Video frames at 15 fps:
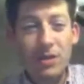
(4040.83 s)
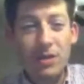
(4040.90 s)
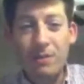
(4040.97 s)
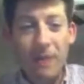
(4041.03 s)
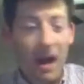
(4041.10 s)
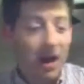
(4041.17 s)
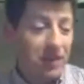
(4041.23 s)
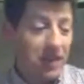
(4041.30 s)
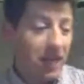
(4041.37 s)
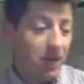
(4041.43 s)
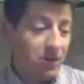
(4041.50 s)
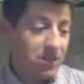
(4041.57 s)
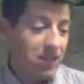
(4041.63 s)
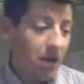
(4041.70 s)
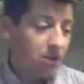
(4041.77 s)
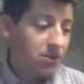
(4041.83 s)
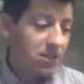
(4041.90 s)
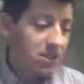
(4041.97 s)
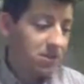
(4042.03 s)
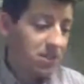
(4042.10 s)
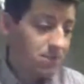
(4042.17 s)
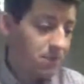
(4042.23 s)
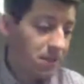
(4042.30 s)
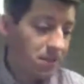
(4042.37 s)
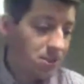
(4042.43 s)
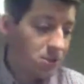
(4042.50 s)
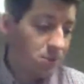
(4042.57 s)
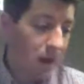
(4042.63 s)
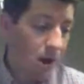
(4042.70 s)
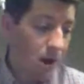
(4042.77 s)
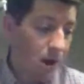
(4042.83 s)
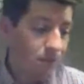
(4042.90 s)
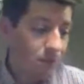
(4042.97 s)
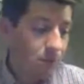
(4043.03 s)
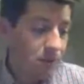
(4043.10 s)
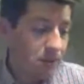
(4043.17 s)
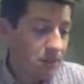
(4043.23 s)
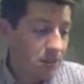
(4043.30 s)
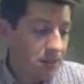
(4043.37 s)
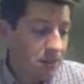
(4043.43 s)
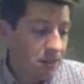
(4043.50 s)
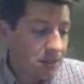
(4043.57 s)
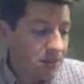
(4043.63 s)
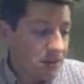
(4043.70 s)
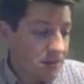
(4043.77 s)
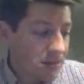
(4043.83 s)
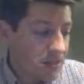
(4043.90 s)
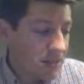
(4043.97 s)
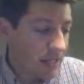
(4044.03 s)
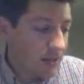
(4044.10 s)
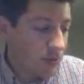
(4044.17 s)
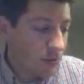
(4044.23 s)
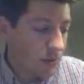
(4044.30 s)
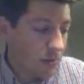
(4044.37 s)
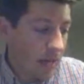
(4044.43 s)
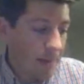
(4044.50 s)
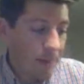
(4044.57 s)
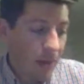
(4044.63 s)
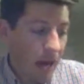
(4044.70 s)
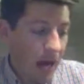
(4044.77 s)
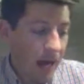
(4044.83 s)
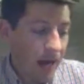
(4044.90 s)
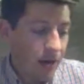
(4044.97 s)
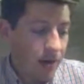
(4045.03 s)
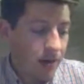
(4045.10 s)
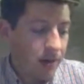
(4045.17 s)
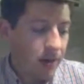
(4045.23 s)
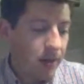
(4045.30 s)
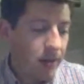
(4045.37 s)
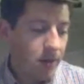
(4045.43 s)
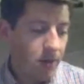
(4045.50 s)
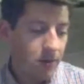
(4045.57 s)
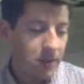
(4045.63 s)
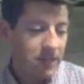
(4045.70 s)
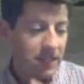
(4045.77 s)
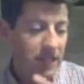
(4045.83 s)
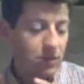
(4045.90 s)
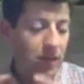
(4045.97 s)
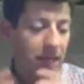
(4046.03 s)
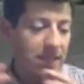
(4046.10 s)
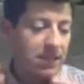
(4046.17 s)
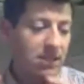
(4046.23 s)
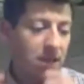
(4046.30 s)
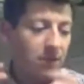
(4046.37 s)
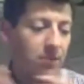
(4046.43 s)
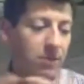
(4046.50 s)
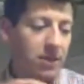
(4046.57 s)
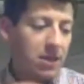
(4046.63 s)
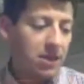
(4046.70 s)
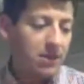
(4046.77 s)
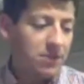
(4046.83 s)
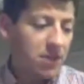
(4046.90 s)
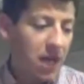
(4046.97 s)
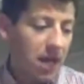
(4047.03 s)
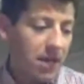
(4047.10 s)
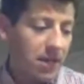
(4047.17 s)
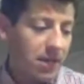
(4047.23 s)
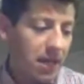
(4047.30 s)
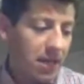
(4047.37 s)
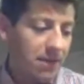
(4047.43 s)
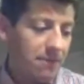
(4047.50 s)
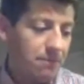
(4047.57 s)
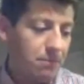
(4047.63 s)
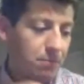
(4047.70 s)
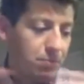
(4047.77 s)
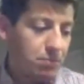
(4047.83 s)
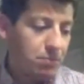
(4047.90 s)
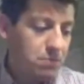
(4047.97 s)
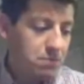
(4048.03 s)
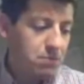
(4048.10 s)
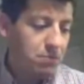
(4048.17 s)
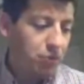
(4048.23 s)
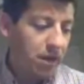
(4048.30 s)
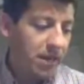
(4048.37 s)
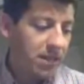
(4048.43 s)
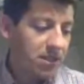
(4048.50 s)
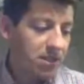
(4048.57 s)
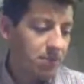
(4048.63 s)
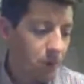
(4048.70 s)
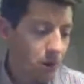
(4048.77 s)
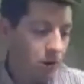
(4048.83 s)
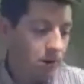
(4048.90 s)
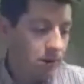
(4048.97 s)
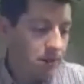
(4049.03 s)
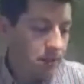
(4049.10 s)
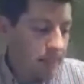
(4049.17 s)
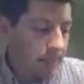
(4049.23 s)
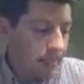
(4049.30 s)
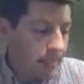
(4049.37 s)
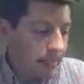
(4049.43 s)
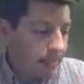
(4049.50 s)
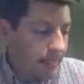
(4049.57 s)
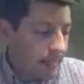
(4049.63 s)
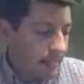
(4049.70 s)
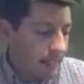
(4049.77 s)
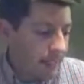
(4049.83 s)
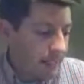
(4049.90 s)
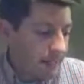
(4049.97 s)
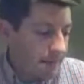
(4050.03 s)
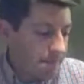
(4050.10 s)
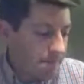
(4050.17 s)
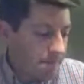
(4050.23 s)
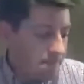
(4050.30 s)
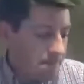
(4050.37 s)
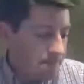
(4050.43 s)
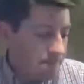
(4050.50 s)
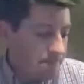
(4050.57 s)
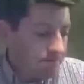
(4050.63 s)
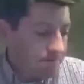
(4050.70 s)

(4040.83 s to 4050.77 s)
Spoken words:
basically with the aristocracy just being too powerful, the central empire or the centralized government of China kind of breaks apart. So